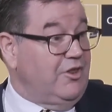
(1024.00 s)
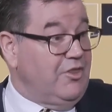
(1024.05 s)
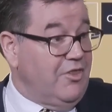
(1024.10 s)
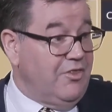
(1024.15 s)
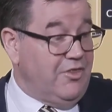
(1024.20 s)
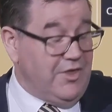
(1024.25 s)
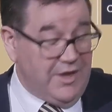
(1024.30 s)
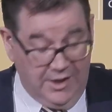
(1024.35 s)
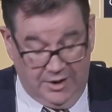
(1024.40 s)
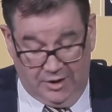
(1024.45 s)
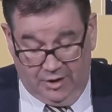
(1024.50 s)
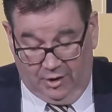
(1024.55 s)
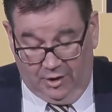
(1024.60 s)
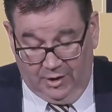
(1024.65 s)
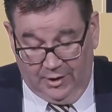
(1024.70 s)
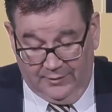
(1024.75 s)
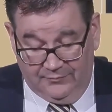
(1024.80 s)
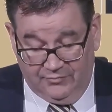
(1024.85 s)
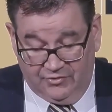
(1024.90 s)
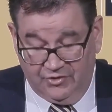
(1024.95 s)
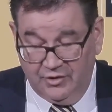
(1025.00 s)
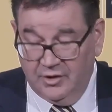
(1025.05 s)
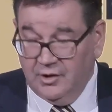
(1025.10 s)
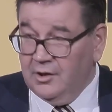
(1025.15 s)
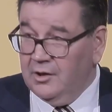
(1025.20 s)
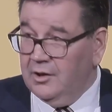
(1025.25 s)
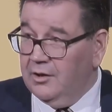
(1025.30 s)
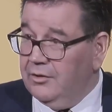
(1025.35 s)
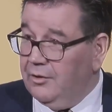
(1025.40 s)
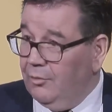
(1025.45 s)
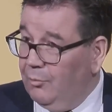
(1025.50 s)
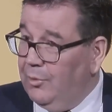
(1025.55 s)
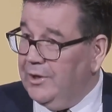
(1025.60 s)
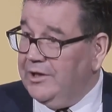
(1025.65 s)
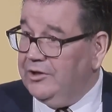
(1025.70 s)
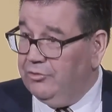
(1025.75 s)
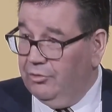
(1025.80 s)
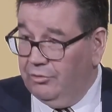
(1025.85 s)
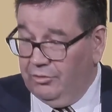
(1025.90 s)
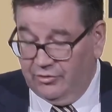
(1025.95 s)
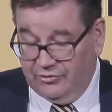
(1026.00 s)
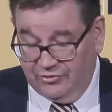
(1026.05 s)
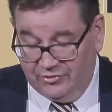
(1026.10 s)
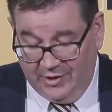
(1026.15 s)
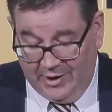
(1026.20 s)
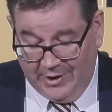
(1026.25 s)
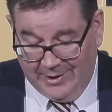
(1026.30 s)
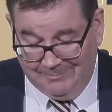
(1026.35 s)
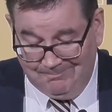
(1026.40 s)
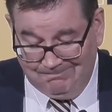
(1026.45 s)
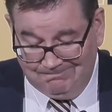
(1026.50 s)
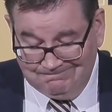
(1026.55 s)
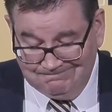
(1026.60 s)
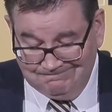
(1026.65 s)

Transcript: in their lives that we do the same.